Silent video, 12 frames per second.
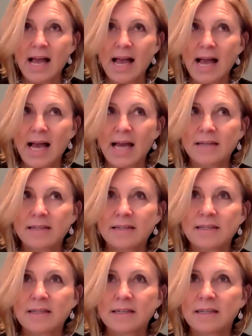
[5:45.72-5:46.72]

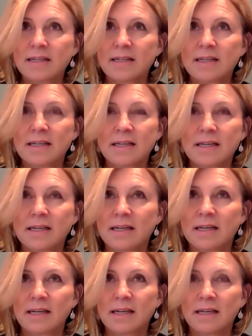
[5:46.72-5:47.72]
And
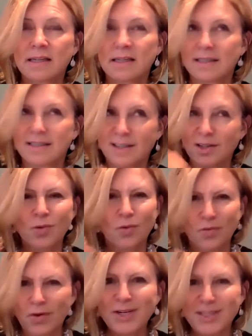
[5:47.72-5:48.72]
it's all
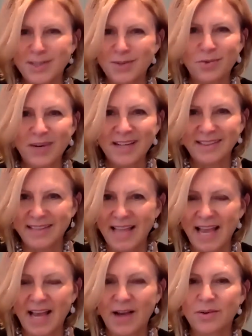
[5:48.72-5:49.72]
very surreal
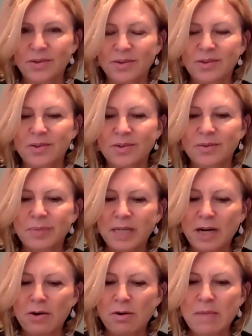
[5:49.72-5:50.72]
now, but
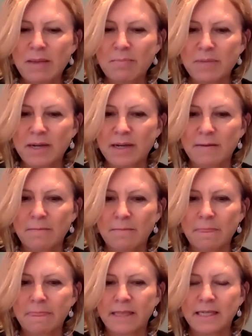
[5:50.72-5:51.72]
I remember
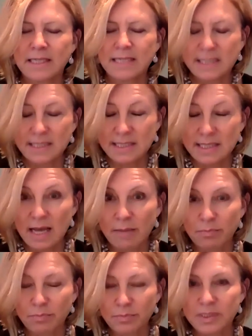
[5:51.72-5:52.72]
as he
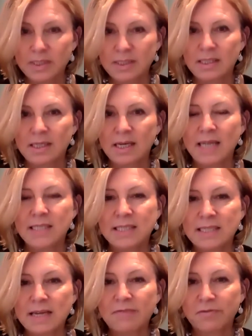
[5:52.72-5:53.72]
slumped, I
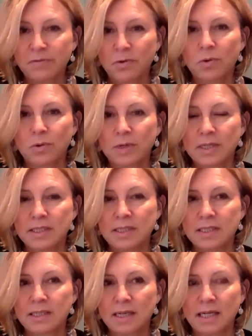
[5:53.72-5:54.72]
stepped forward
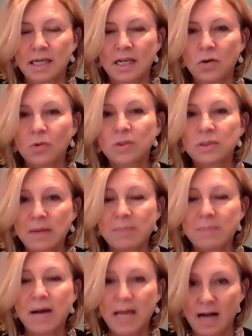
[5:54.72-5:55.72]
and I caught him in
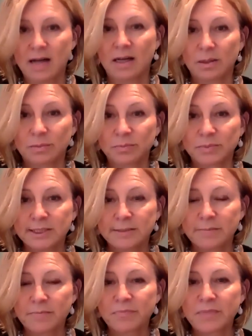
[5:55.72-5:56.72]
my arms
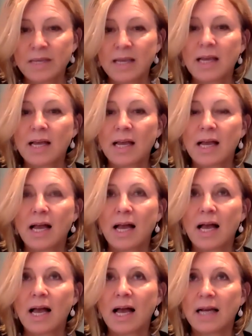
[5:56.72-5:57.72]

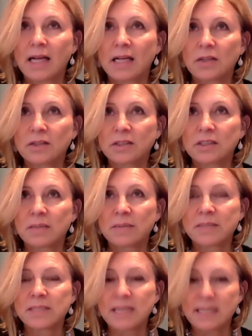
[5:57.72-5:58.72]
and I looked at him
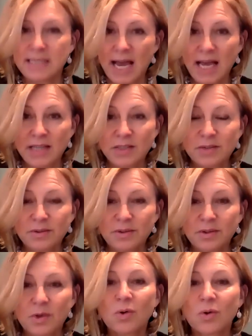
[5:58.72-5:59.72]
and said, "Dad,
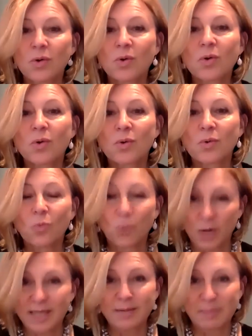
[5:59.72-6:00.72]

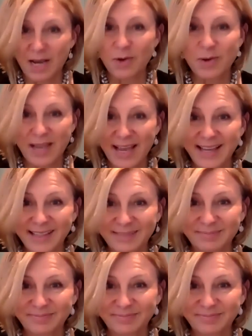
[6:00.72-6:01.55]
we're going to be okay.